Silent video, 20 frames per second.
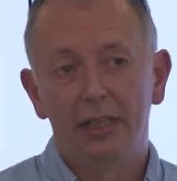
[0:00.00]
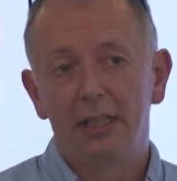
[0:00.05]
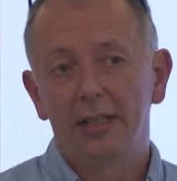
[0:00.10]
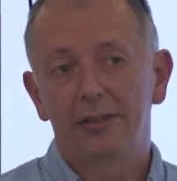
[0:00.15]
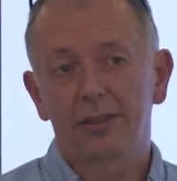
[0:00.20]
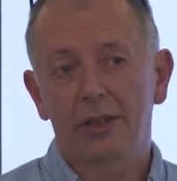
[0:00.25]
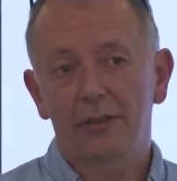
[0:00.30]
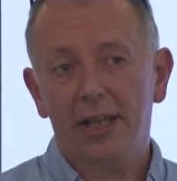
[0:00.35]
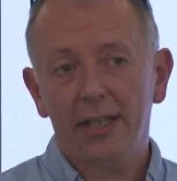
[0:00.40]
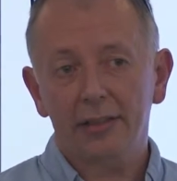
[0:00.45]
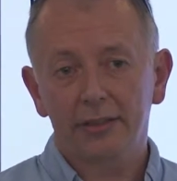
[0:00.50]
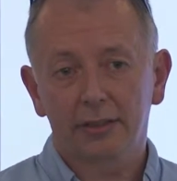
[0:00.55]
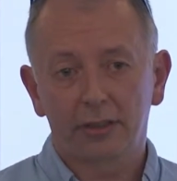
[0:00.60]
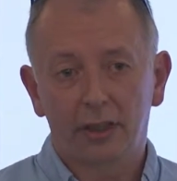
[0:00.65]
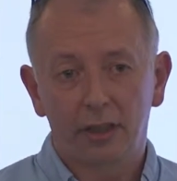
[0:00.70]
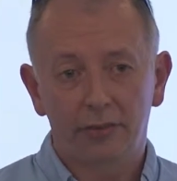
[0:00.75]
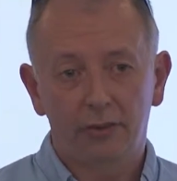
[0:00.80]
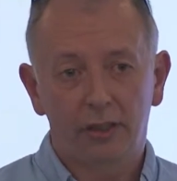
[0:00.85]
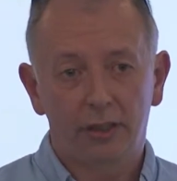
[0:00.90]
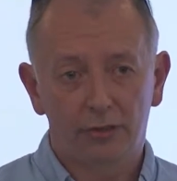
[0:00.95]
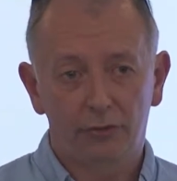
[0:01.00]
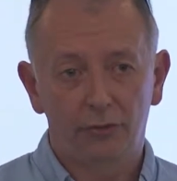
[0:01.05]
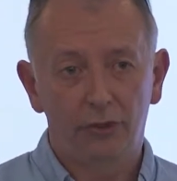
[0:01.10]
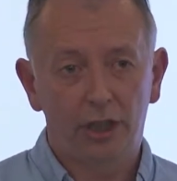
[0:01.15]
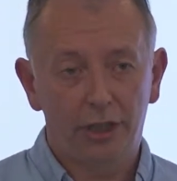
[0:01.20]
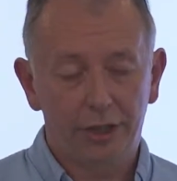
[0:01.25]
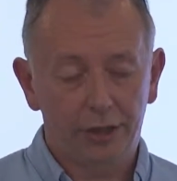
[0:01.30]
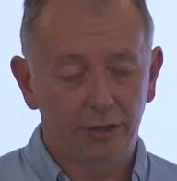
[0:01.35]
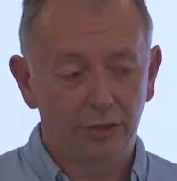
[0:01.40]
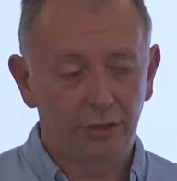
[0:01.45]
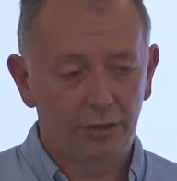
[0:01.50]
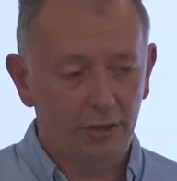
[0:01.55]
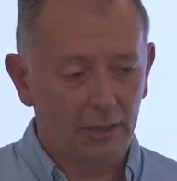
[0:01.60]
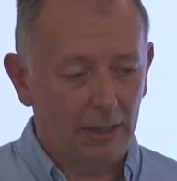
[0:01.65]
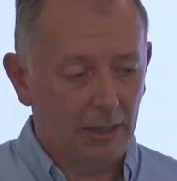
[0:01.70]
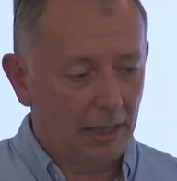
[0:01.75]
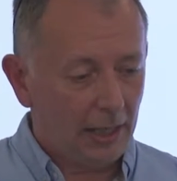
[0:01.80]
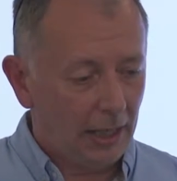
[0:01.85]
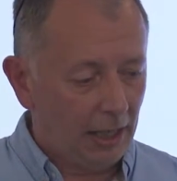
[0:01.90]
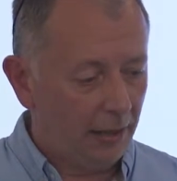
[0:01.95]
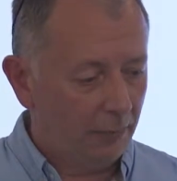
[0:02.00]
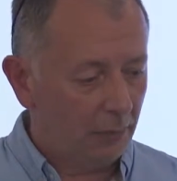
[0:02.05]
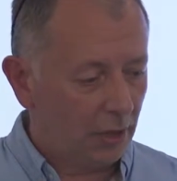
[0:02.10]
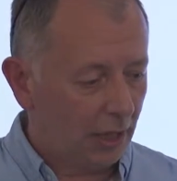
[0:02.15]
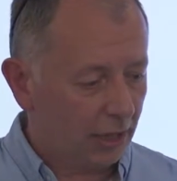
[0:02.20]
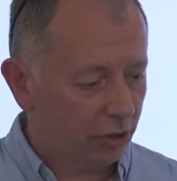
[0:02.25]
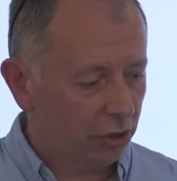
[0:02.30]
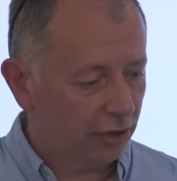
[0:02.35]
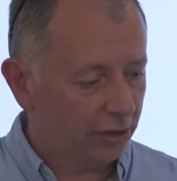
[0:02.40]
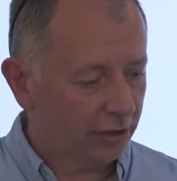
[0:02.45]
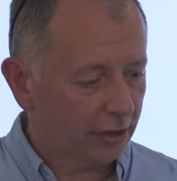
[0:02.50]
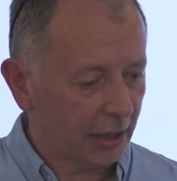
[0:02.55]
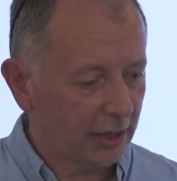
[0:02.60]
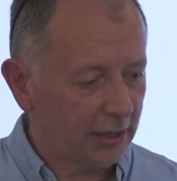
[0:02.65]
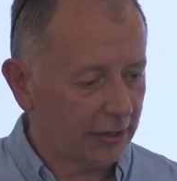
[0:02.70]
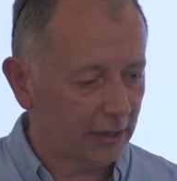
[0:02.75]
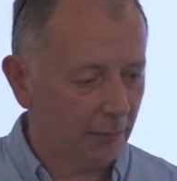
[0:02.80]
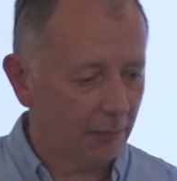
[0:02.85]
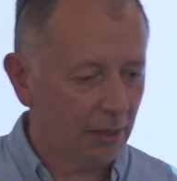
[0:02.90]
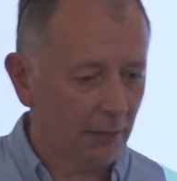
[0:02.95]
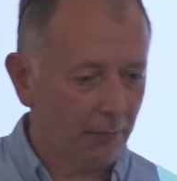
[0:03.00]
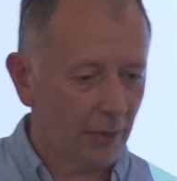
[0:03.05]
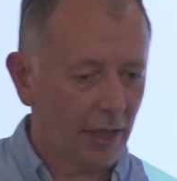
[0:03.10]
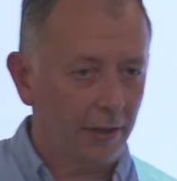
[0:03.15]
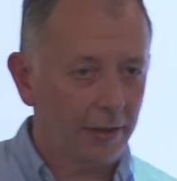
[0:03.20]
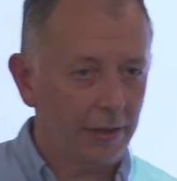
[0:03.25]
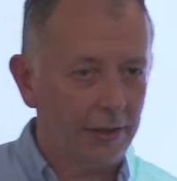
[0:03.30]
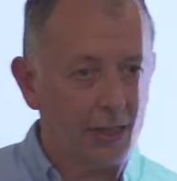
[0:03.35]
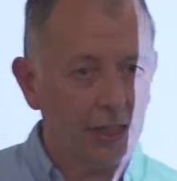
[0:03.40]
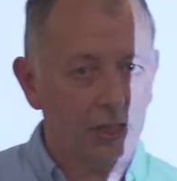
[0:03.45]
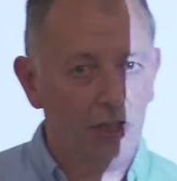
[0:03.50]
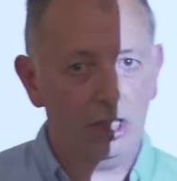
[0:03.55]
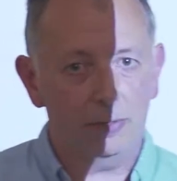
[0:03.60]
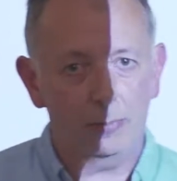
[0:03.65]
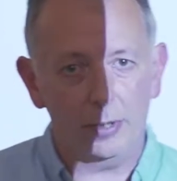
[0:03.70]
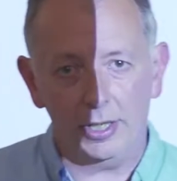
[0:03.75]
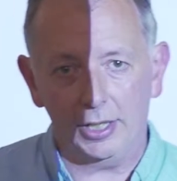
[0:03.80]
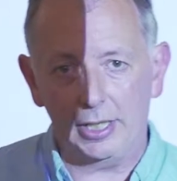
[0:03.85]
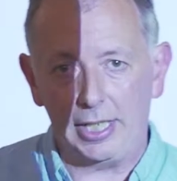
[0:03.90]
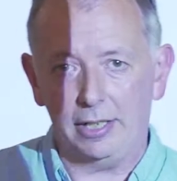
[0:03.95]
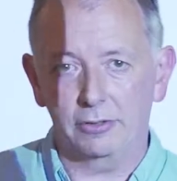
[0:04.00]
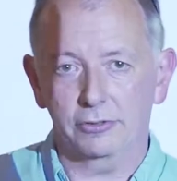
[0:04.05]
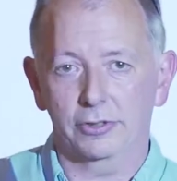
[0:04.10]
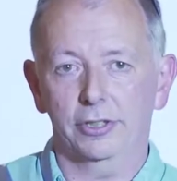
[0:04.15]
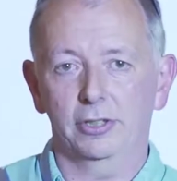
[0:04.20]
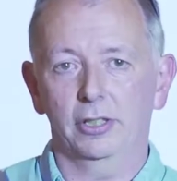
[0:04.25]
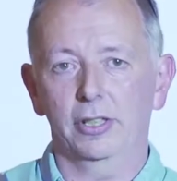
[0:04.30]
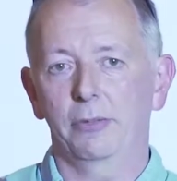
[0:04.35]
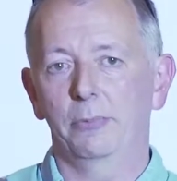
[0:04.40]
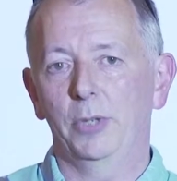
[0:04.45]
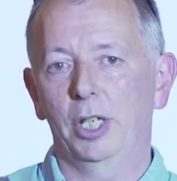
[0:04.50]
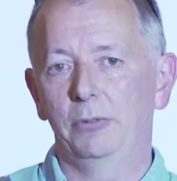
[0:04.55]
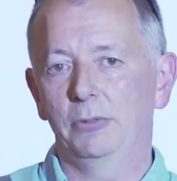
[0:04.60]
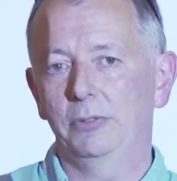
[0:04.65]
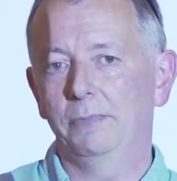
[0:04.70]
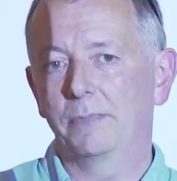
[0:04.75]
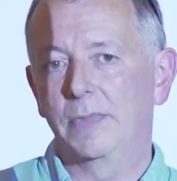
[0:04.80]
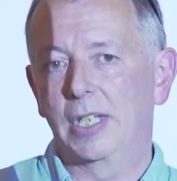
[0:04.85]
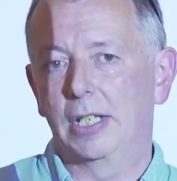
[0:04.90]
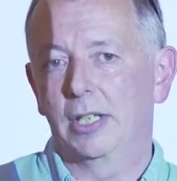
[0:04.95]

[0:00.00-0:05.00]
So that side of it is really good. I should say something about the leadership at the council at the moment.